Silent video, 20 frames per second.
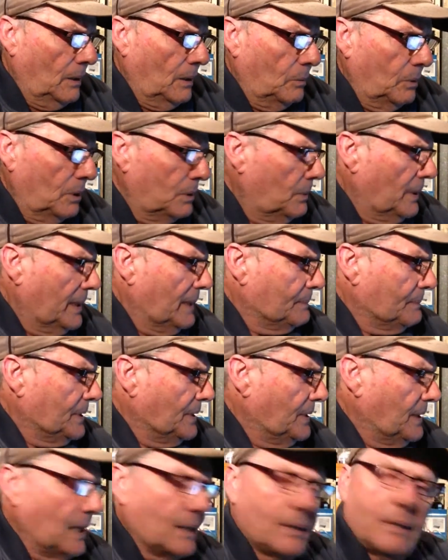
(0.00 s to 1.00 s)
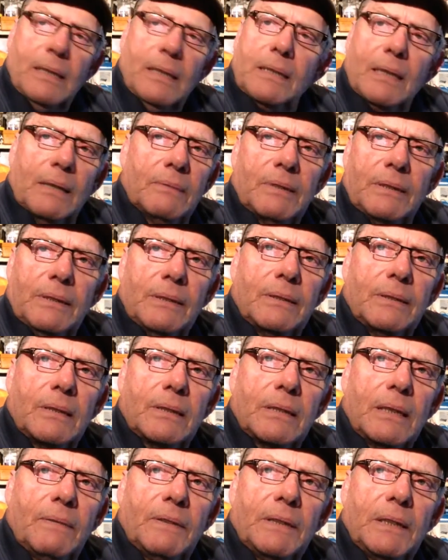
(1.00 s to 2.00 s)
What am I up to now?
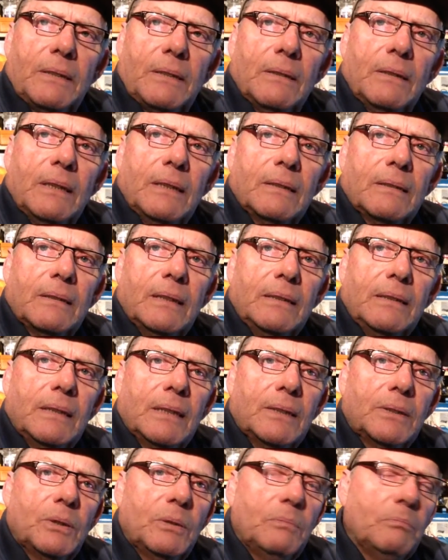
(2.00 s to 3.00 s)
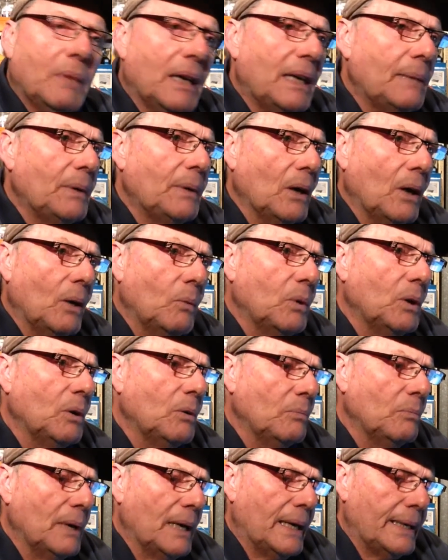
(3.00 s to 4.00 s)
679, I think that's good. Maybe I
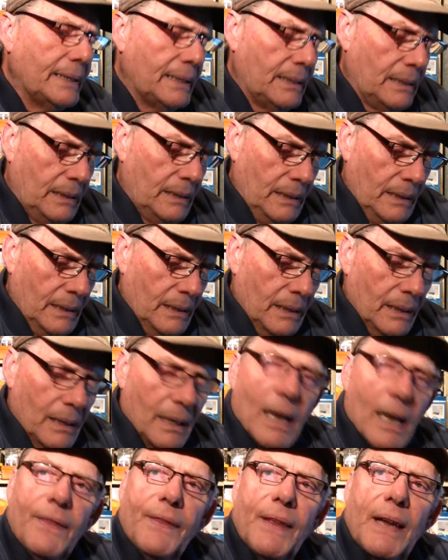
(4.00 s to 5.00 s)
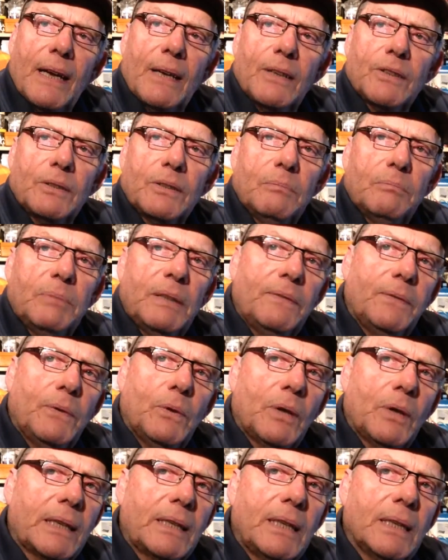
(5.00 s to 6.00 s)
will make 1,000
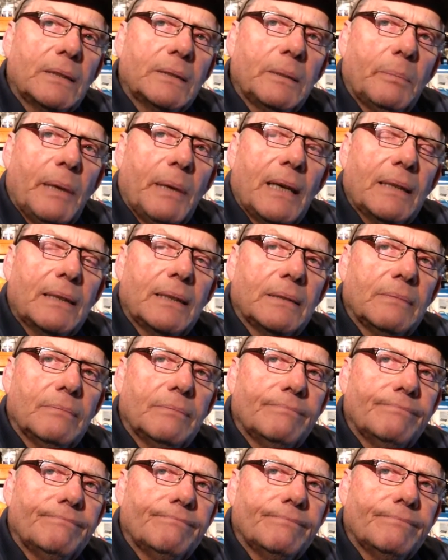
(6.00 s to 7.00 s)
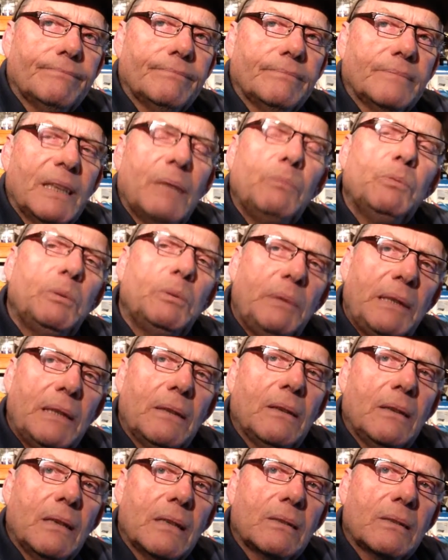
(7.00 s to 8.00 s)
before I kick the bucket. It would be
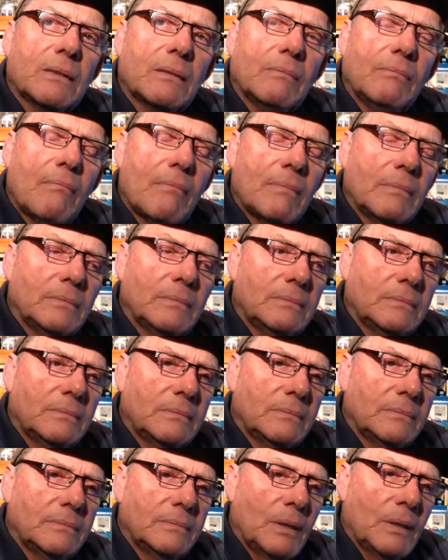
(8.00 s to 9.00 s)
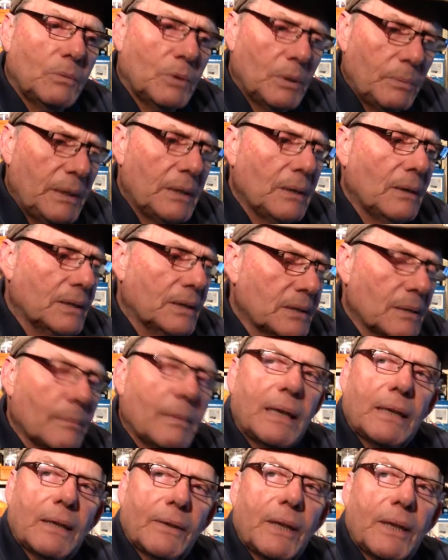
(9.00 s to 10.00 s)
nice. Would be nice to
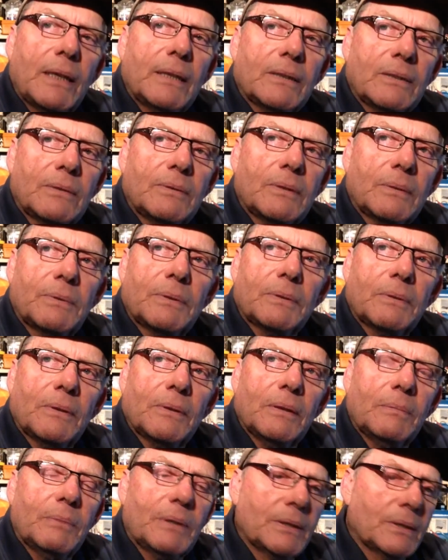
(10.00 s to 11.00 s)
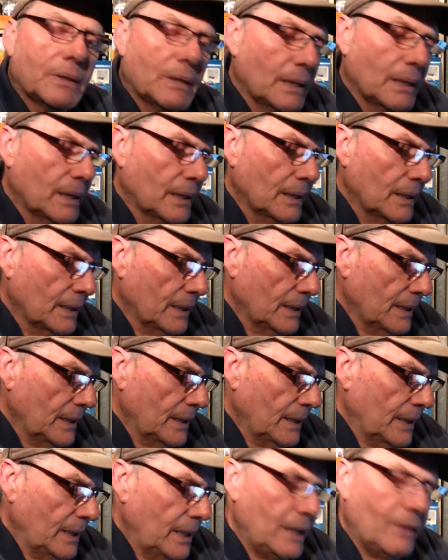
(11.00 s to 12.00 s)
make 1,000 subscribers.
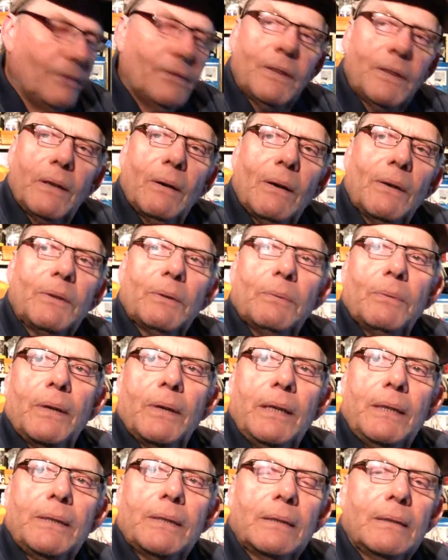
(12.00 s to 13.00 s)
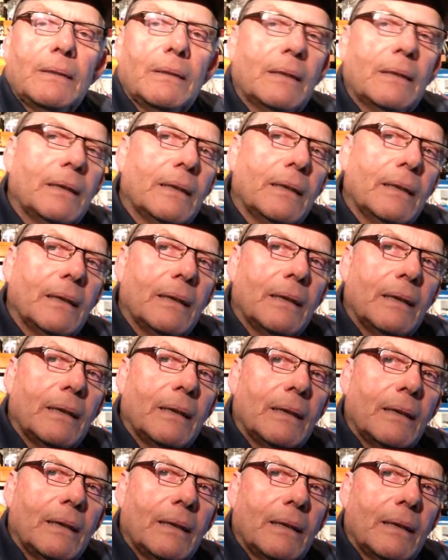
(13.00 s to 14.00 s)
If for no other reason
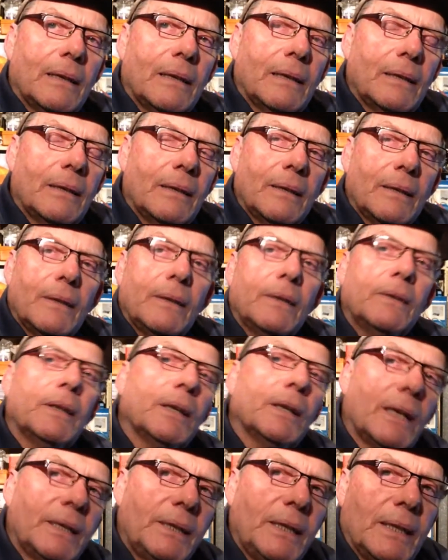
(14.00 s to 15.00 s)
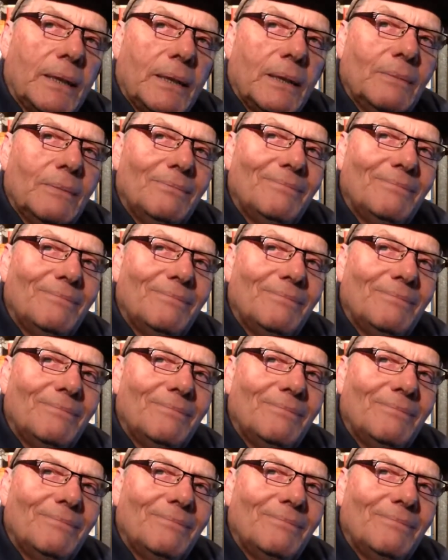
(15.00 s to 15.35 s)
than I did.